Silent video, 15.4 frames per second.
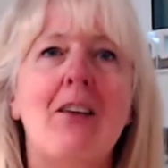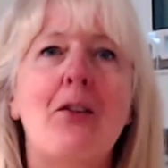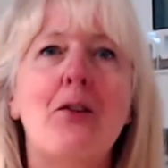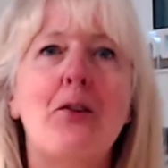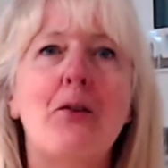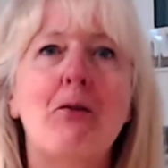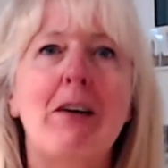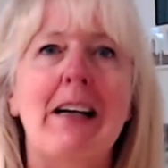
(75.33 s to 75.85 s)

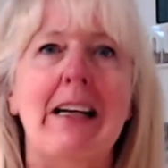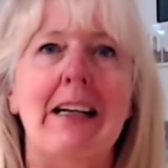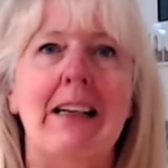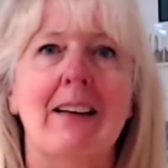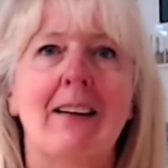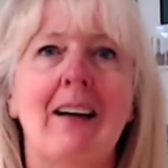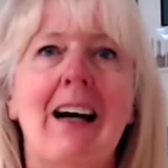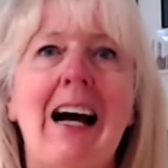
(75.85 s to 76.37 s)
3,
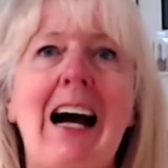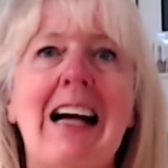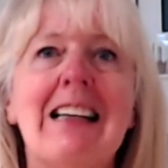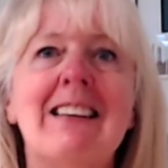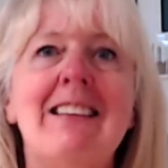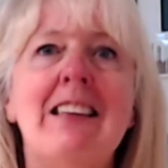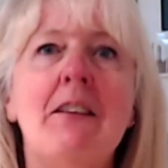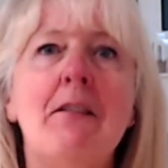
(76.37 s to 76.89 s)

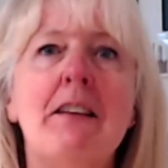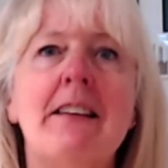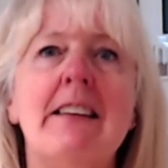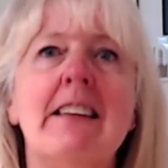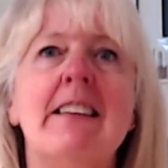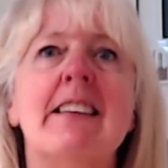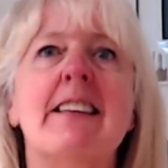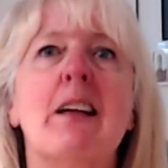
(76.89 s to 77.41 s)

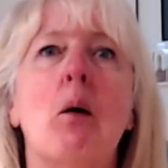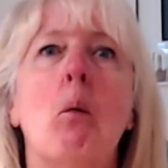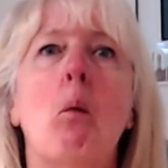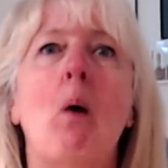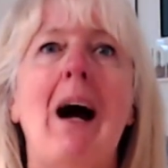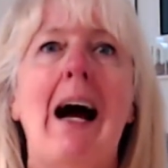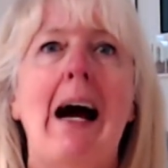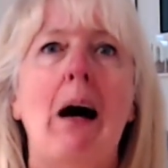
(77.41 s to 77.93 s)
activities that
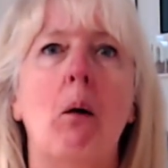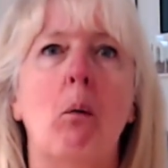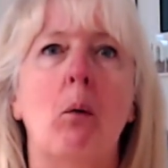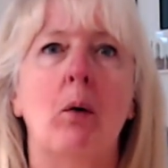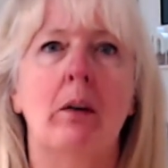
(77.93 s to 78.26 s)
wow.